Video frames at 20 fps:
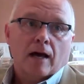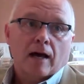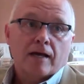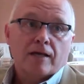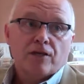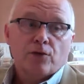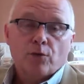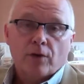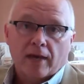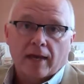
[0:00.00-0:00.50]

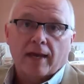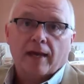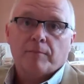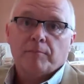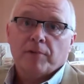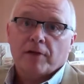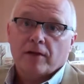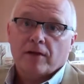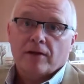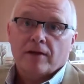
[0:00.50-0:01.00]
You can,
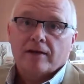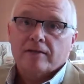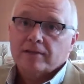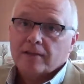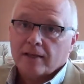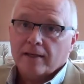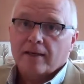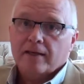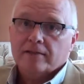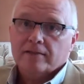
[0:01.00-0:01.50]
but it
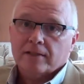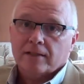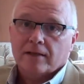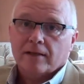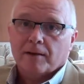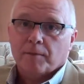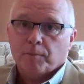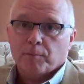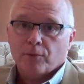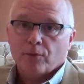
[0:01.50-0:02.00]
is a
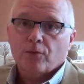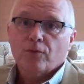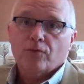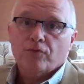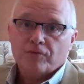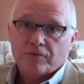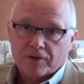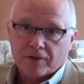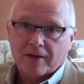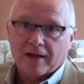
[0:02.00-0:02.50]

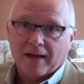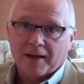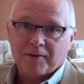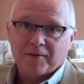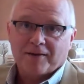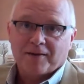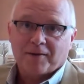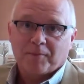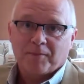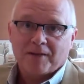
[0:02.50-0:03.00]
approved kind
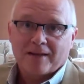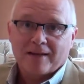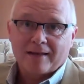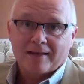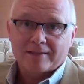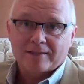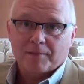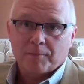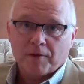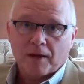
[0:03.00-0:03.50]

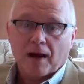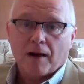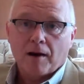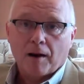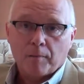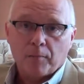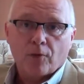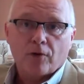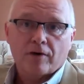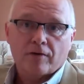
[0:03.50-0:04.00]
of,
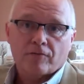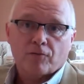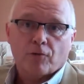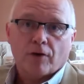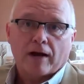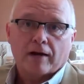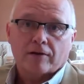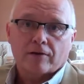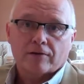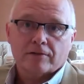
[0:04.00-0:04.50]
our board of
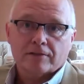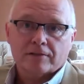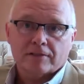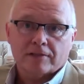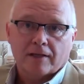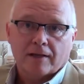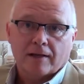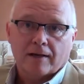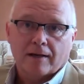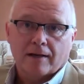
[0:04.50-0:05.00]
directors
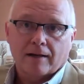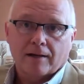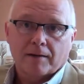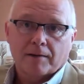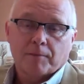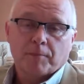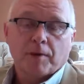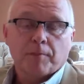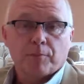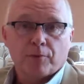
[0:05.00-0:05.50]

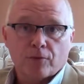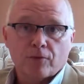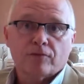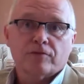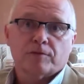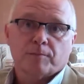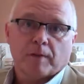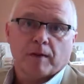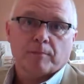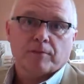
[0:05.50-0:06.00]

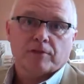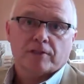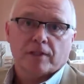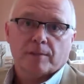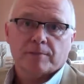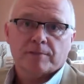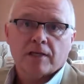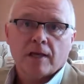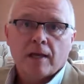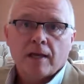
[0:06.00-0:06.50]
approves
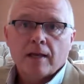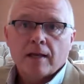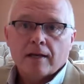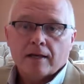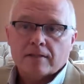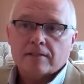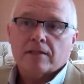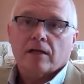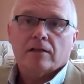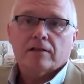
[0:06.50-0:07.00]
memberships.
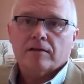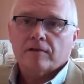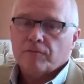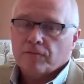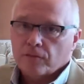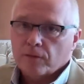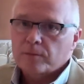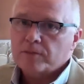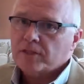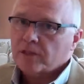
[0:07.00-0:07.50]
Consulting
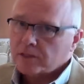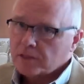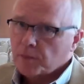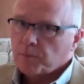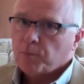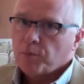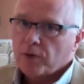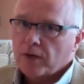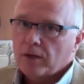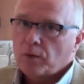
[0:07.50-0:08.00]
firms, it's a
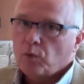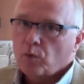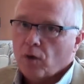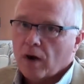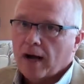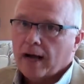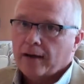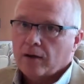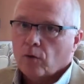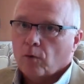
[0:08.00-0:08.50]
pretty
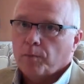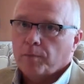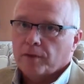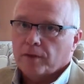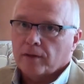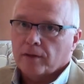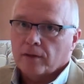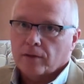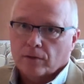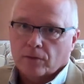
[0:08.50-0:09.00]
wide
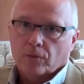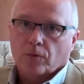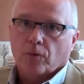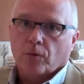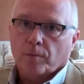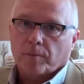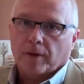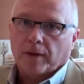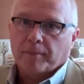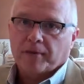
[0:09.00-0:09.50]
open
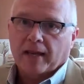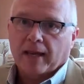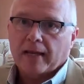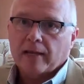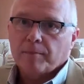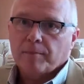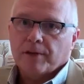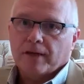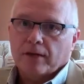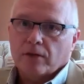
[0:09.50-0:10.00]
group.
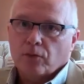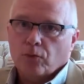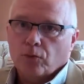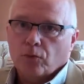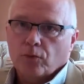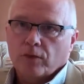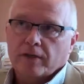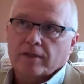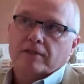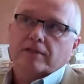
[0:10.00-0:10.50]
Anybody
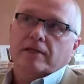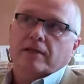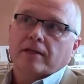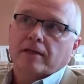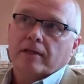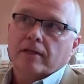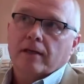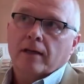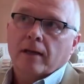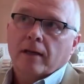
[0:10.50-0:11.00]
who is
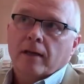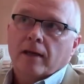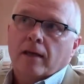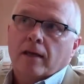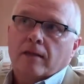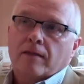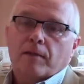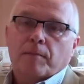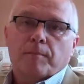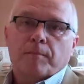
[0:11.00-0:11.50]
in
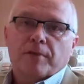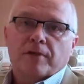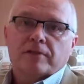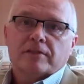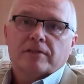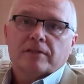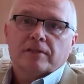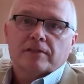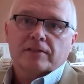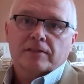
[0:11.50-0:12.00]
the
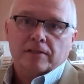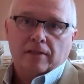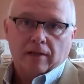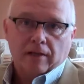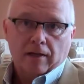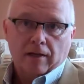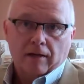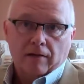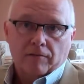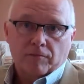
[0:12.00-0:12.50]
business
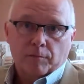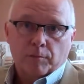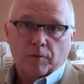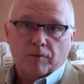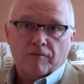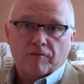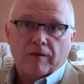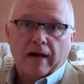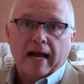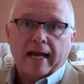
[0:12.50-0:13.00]
of
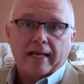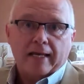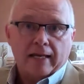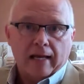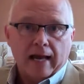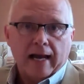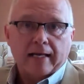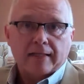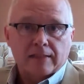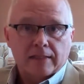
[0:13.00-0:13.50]
providing
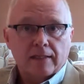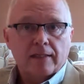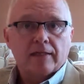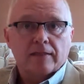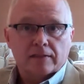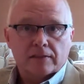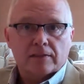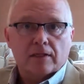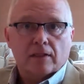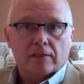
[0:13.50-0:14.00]
IT
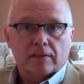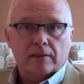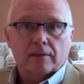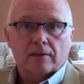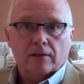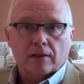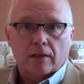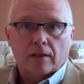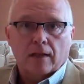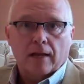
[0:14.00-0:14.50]
consulting
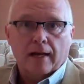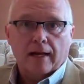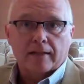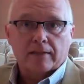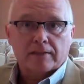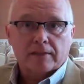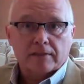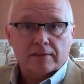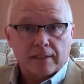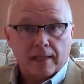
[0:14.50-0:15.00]
to
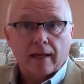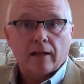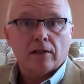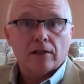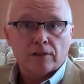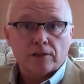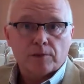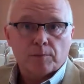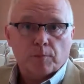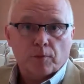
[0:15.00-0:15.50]
clients is
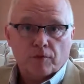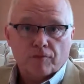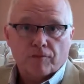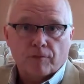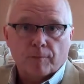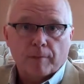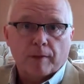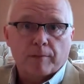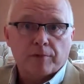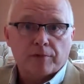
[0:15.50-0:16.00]
eligible for
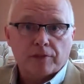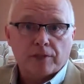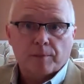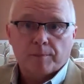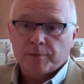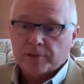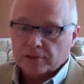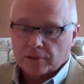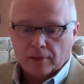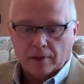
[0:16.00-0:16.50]

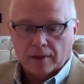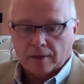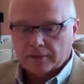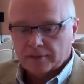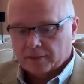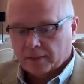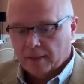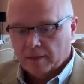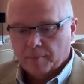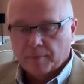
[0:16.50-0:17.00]
membership as long
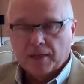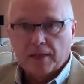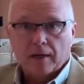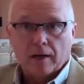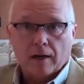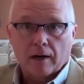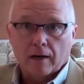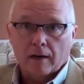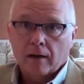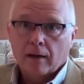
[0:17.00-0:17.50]
as they meet
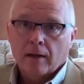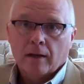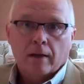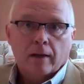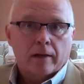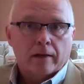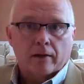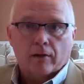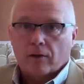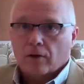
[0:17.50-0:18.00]
our
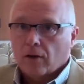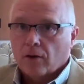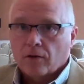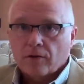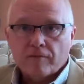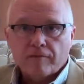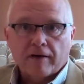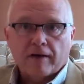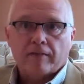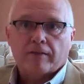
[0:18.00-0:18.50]
code
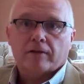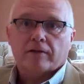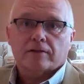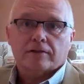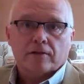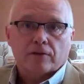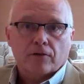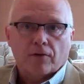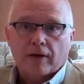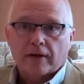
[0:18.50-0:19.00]
of ethics
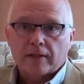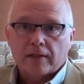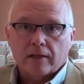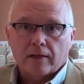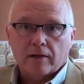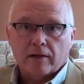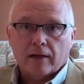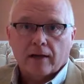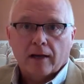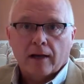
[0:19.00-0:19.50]
and
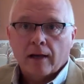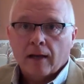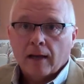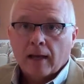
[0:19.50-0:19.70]
criteria.